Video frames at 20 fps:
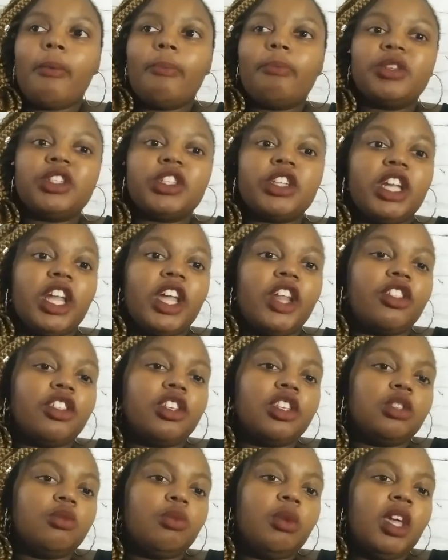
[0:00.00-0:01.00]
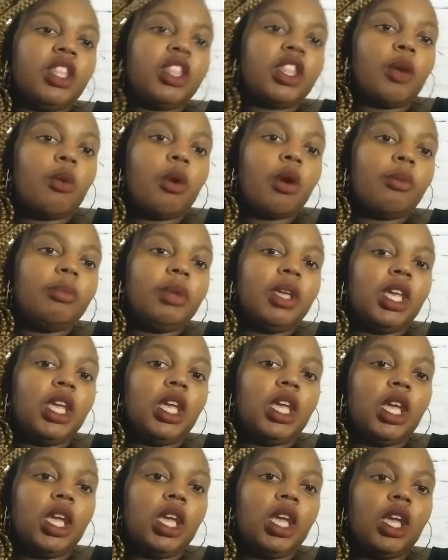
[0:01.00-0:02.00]
So later this week there will
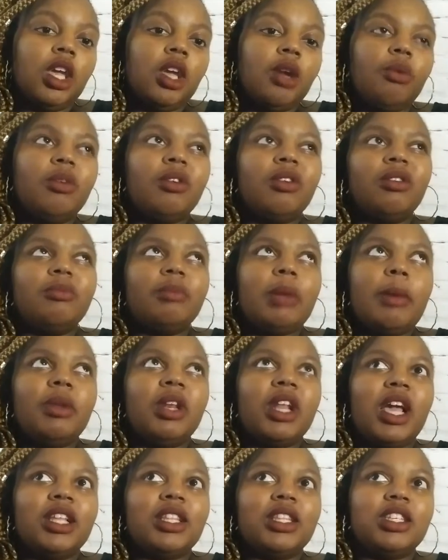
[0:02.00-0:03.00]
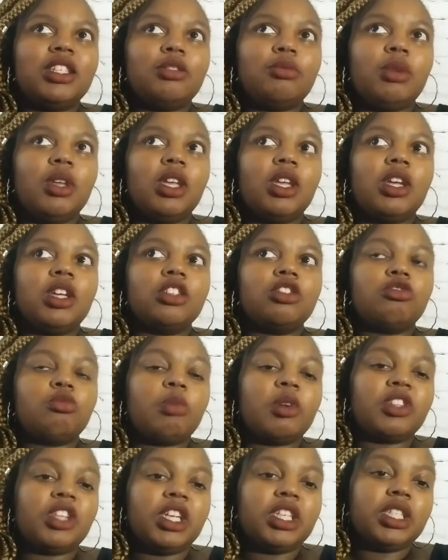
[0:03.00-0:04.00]
be, well, maybe not this week because her
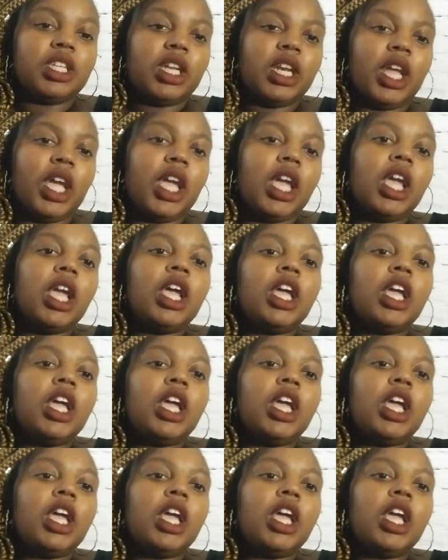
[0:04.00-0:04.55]
birthday's Sunday.